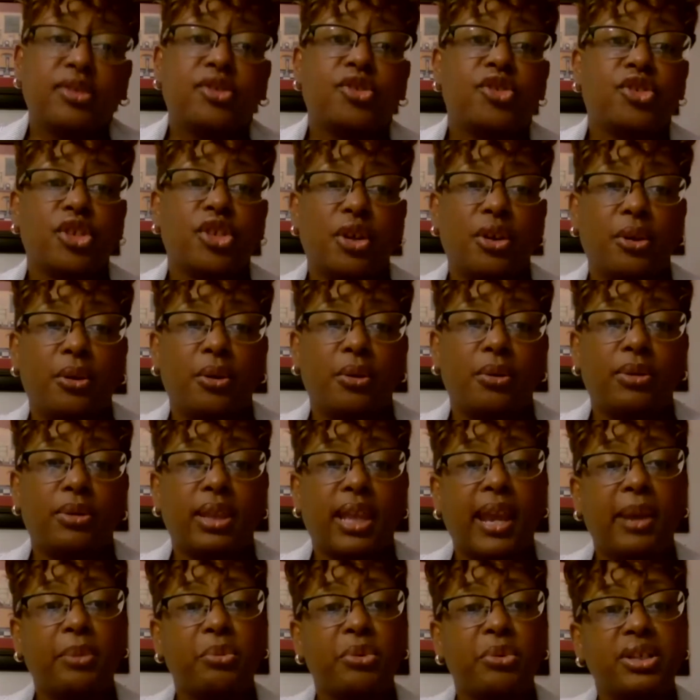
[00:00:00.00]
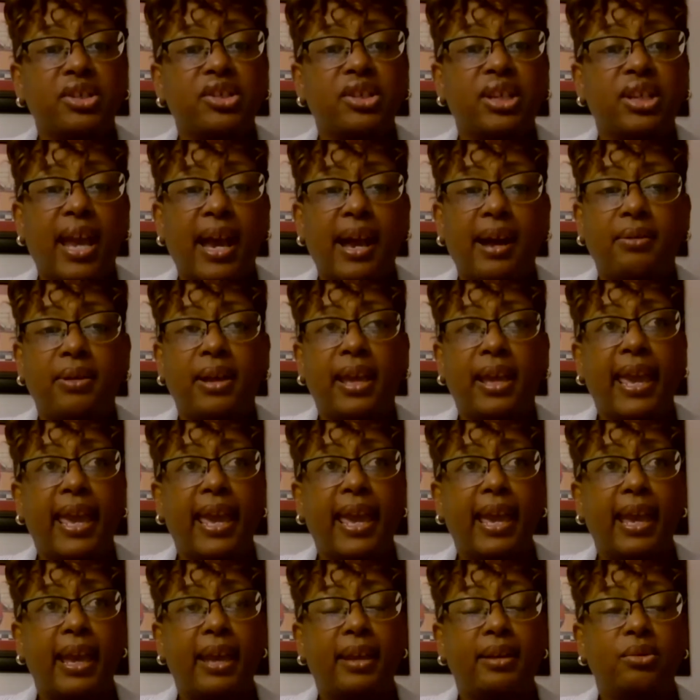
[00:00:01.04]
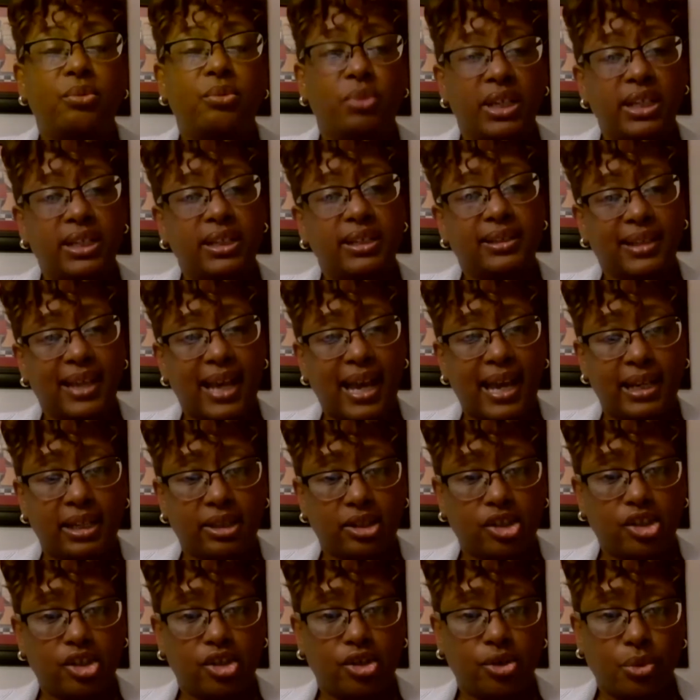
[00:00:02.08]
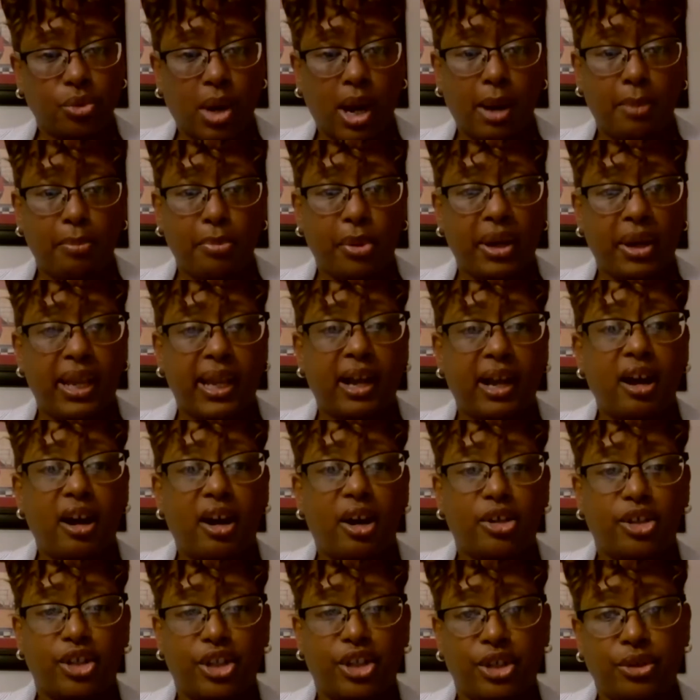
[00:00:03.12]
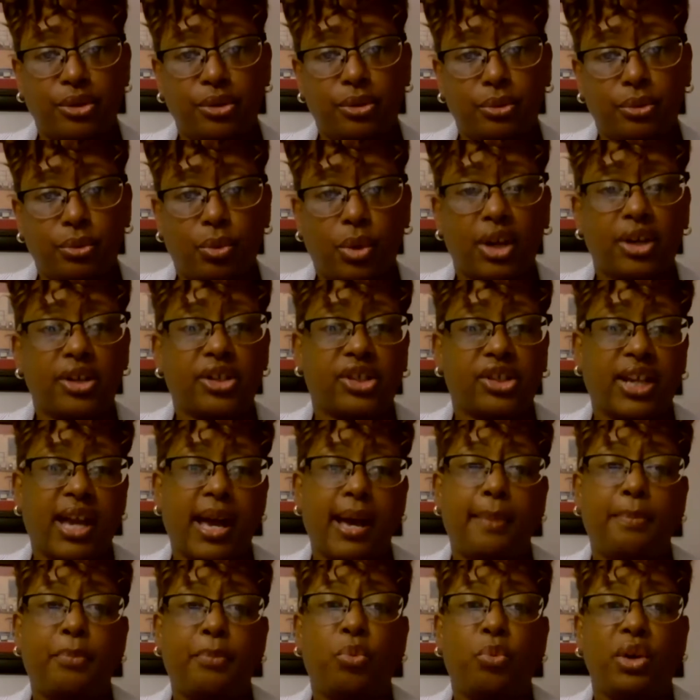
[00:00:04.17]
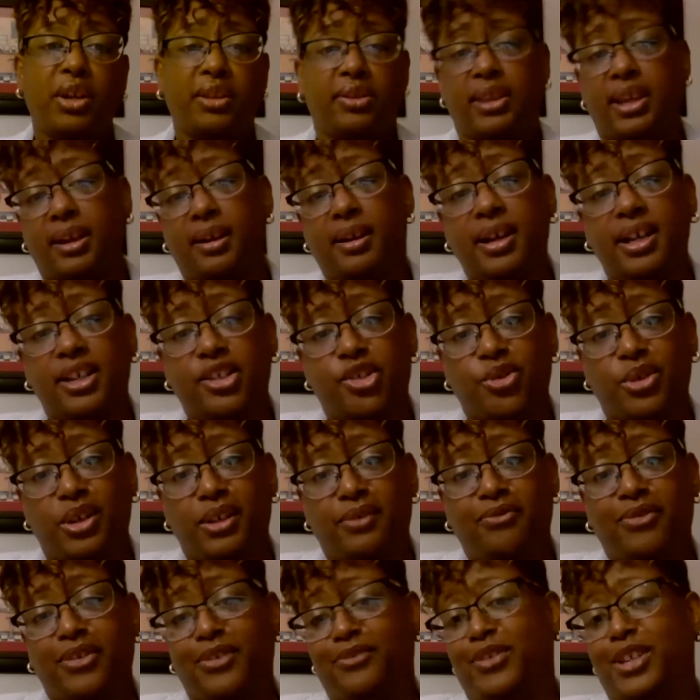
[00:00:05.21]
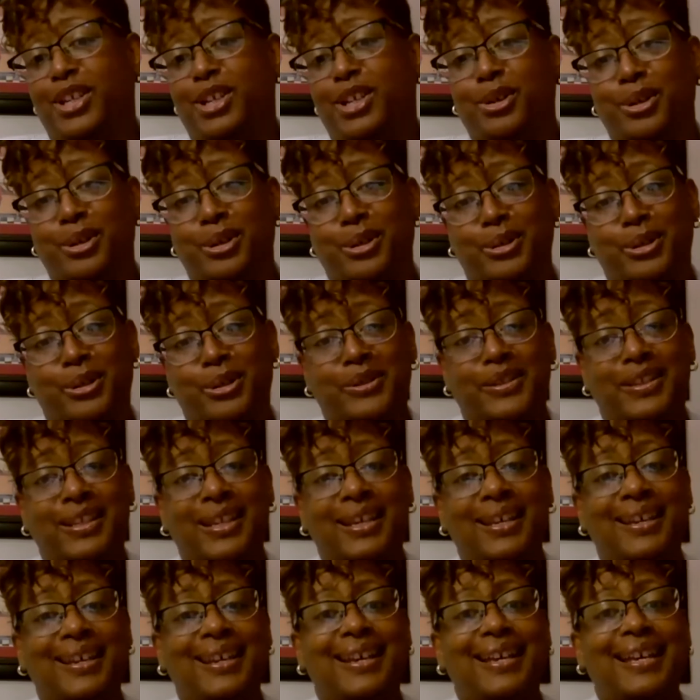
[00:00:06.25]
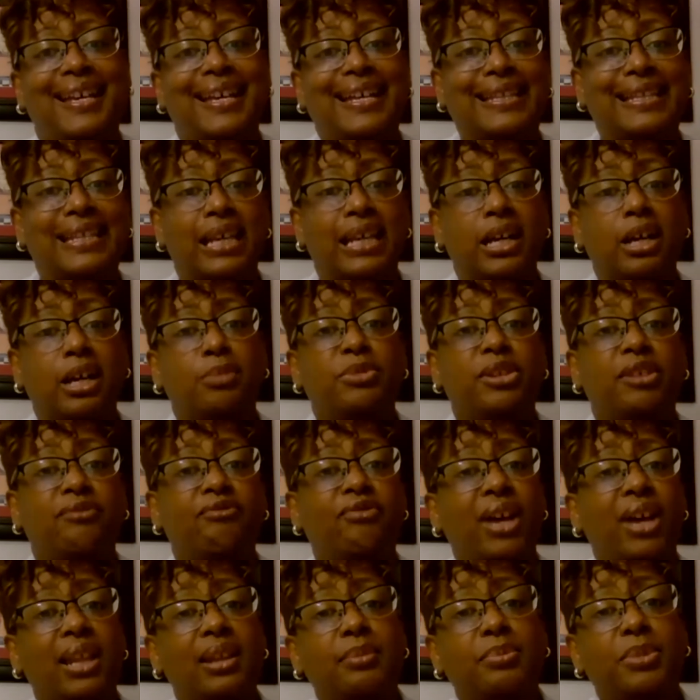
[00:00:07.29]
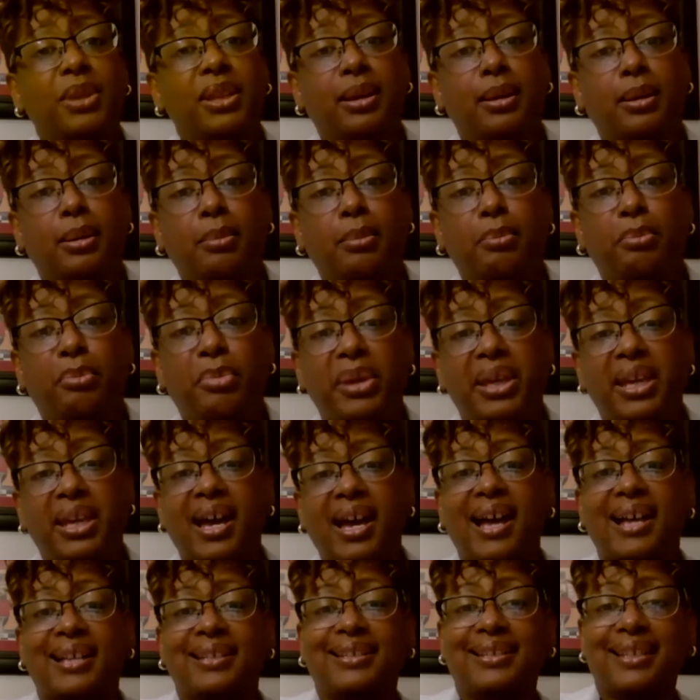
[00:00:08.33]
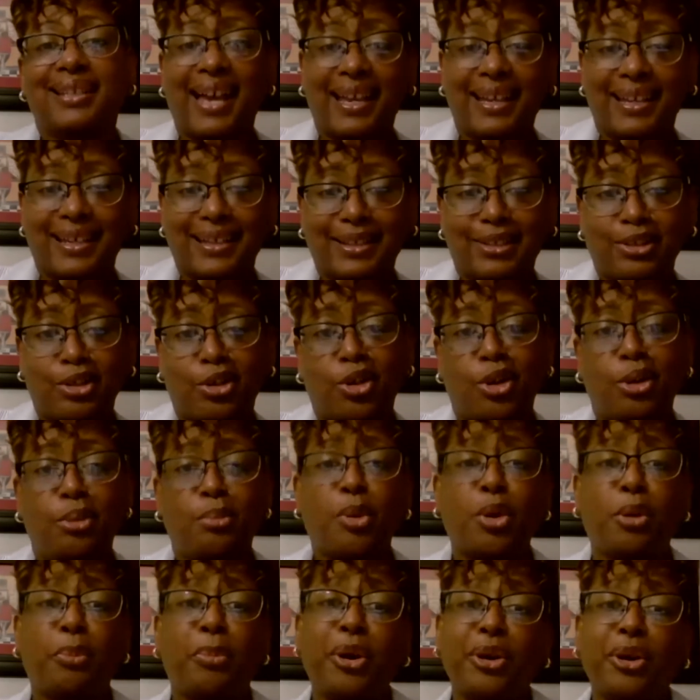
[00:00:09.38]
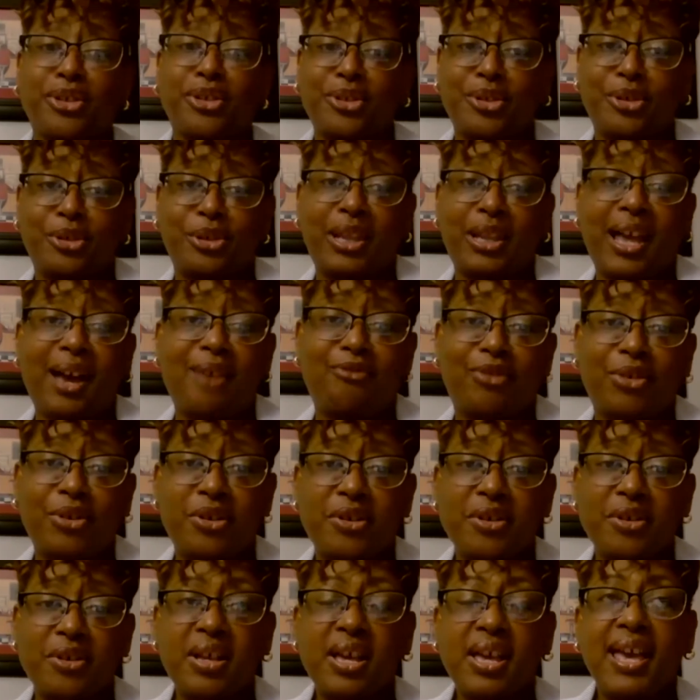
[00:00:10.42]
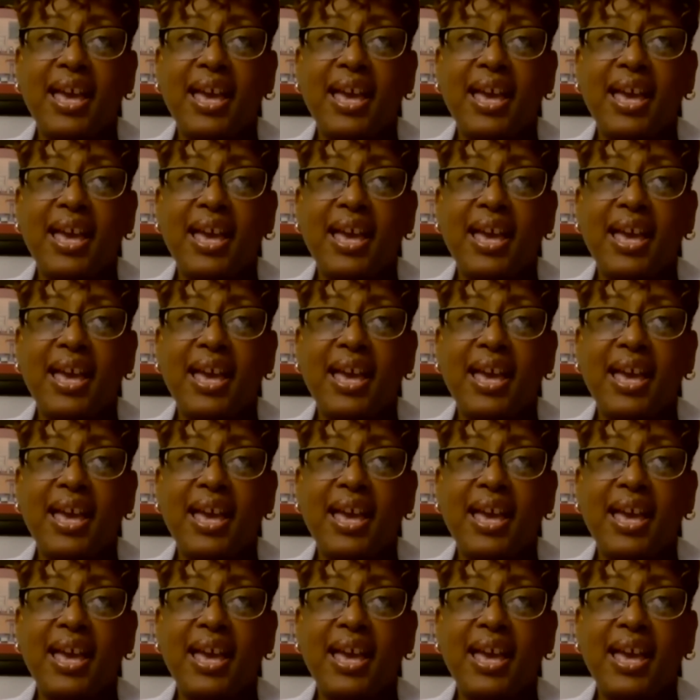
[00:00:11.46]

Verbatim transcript: So they reached out, and we decided to do our brand called You workshop with their 150 girls to help develop them beyond science on a more personal level.